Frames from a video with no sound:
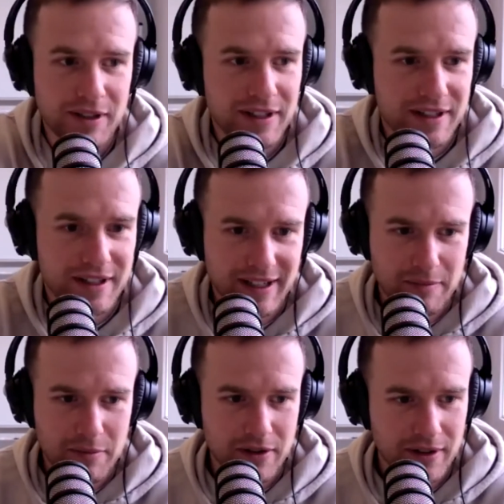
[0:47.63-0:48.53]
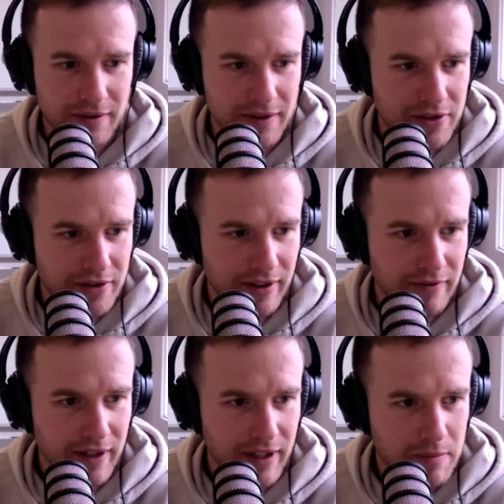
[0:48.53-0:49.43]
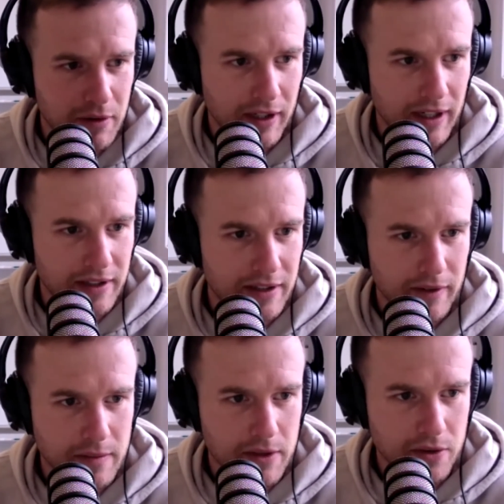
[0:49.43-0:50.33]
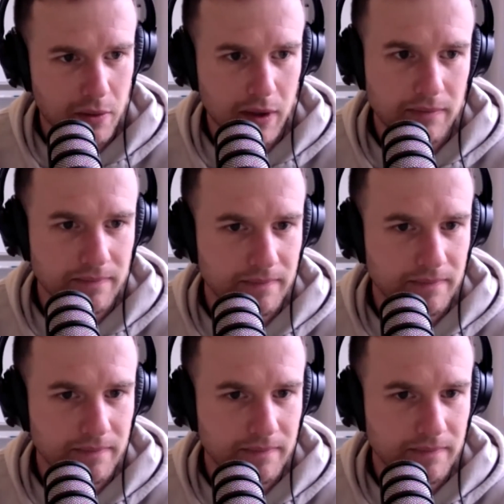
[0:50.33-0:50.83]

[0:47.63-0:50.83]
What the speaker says: to this episode of the Australian Finance Podcast, a very special one.